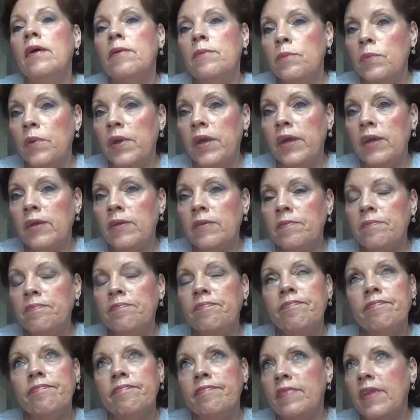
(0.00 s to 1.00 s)
Well,
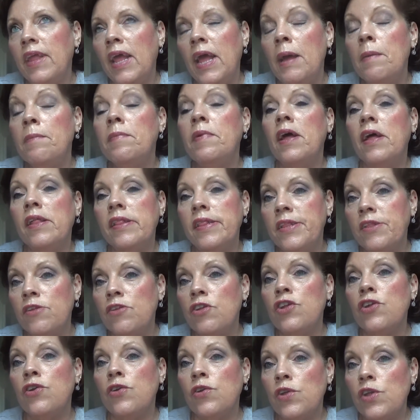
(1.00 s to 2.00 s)
I'm not so
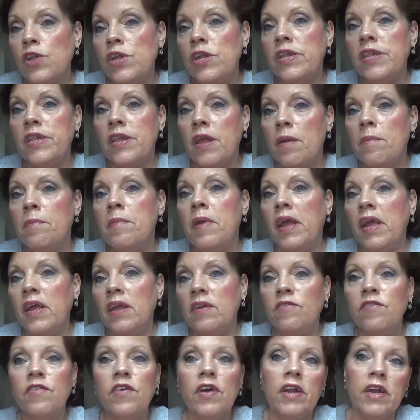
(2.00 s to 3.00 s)
sure she's not
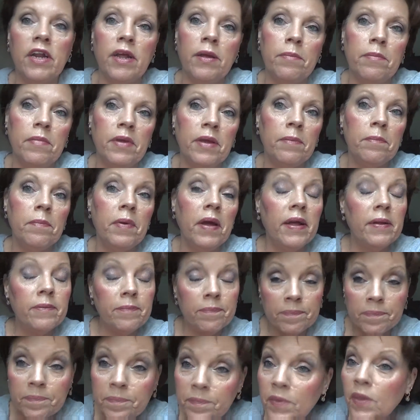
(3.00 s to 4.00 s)
making fun of me, but
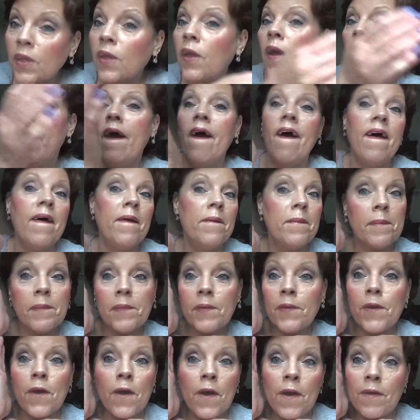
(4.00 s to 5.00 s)

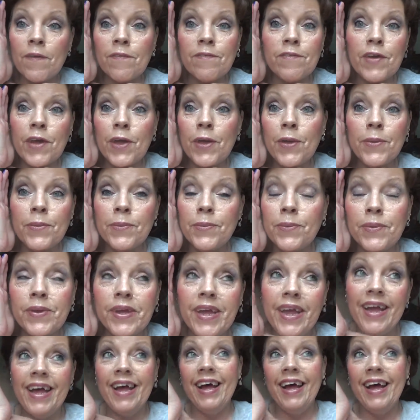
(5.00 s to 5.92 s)
call Vogue.